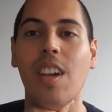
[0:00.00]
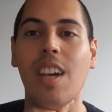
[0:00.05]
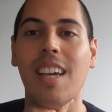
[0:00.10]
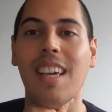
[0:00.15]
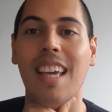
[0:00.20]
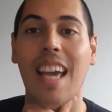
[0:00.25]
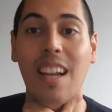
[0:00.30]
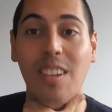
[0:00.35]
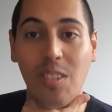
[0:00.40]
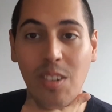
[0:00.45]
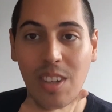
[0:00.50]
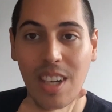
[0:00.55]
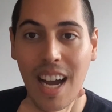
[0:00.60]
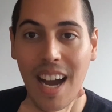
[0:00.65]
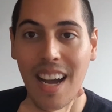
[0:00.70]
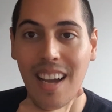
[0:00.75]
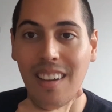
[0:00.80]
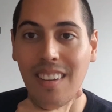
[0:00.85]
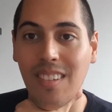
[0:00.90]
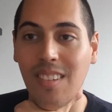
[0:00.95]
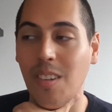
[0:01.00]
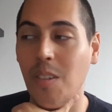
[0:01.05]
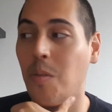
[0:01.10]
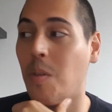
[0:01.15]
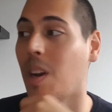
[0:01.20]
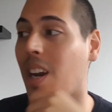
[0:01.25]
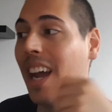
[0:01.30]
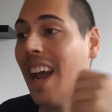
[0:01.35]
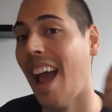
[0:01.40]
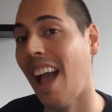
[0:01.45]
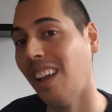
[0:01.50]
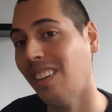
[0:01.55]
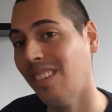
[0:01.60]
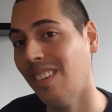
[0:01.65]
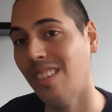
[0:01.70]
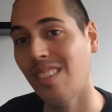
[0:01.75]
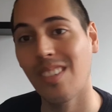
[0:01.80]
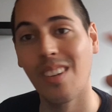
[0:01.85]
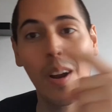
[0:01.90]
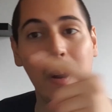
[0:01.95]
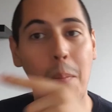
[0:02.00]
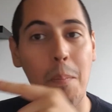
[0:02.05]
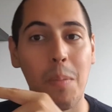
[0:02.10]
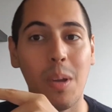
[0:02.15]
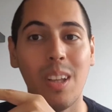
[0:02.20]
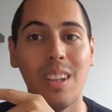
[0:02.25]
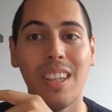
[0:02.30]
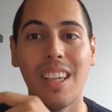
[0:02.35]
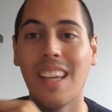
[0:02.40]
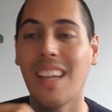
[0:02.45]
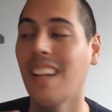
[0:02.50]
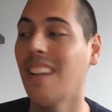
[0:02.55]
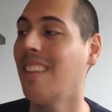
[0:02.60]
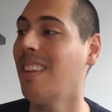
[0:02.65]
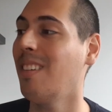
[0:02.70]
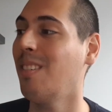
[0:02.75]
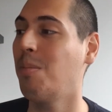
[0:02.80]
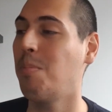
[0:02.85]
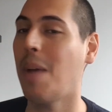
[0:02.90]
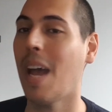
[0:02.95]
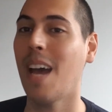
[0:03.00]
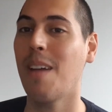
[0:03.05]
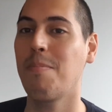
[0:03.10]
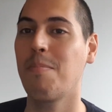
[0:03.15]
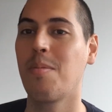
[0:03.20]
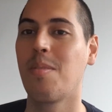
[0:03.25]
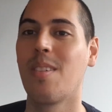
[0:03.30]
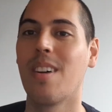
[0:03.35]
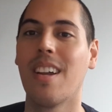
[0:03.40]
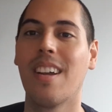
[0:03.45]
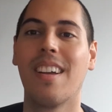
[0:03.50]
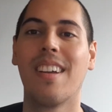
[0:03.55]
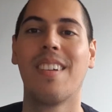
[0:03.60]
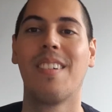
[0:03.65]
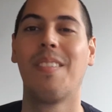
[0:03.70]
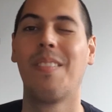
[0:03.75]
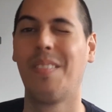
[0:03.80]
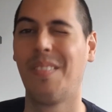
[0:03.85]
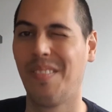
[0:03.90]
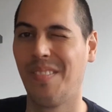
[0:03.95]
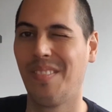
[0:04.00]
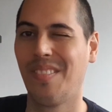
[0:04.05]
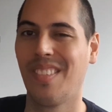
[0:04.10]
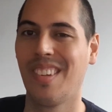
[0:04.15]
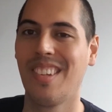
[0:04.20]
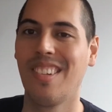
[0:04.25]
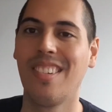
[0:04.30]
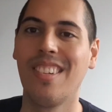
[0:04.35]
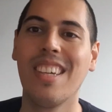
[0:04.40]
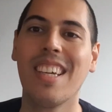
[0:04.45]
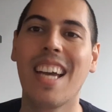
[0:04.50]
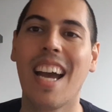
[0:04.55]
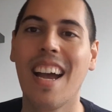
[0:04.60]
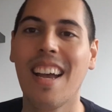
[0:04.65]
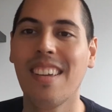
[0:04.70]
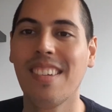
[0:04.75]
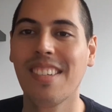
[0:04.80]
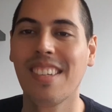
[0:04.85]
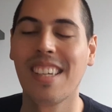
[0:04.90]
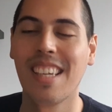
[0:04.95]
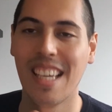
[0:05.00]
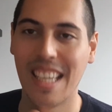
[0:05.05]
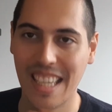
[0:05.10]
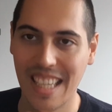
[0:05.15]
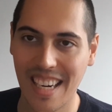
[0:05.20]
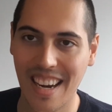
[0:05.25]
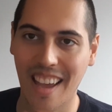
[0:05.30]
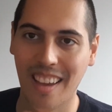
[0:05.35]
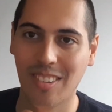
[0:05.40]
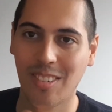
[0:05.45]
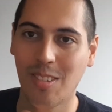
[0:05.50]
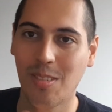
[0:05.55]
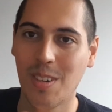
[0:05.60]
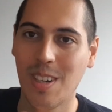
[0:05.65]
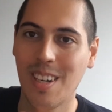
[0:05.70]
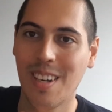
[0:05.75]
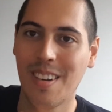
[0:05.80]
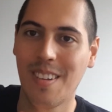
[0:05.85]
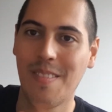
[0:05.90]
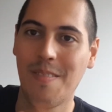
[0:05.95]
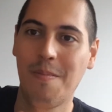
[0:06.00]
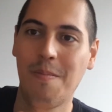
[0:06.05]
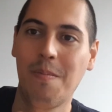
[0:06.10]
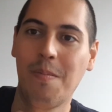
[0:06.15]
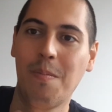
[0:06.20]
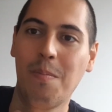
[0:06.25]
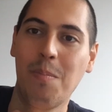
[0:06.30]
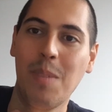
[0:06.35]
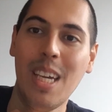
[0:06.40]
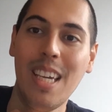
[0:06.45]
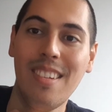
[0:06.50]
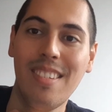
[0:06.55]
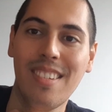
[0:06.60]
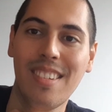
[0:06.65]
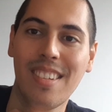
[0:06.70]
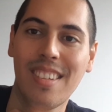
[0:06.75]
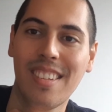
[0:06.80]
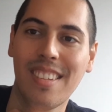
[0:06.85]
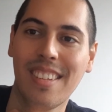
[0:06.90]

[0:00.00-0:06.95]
catch you guys when I actually start building this bad boy. See you guys in the next one. Peace.